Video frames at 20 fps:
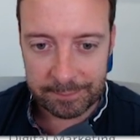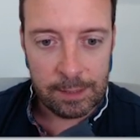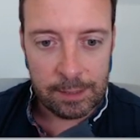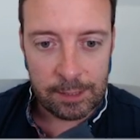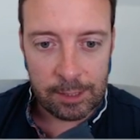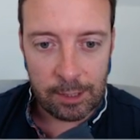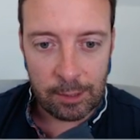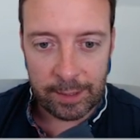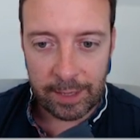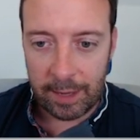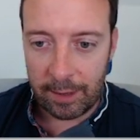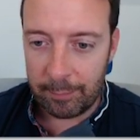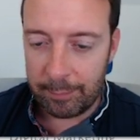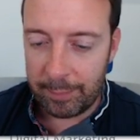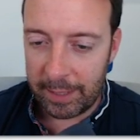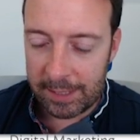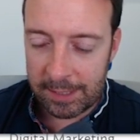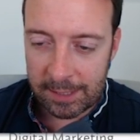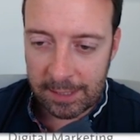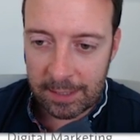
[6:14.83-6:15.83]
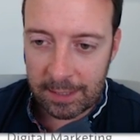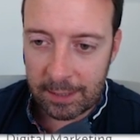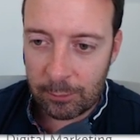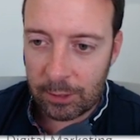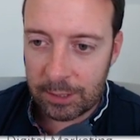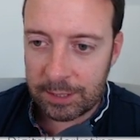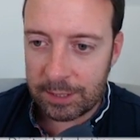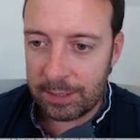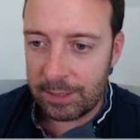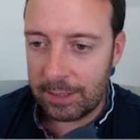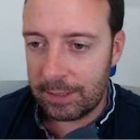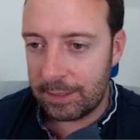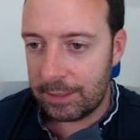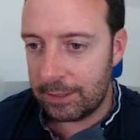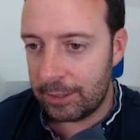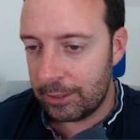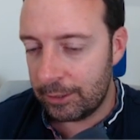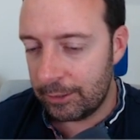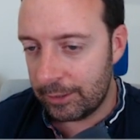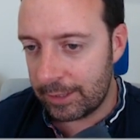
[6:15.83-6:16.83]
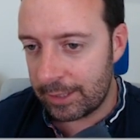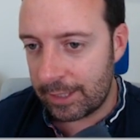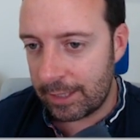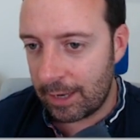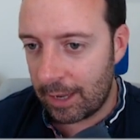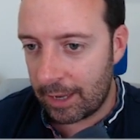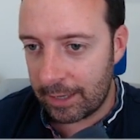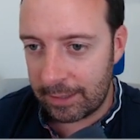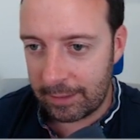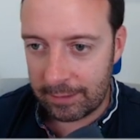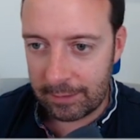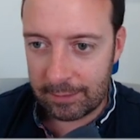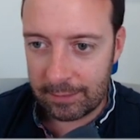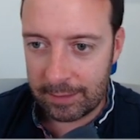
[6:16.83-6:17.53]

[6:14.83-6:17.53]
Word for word: so yeah, basically what you need to do is like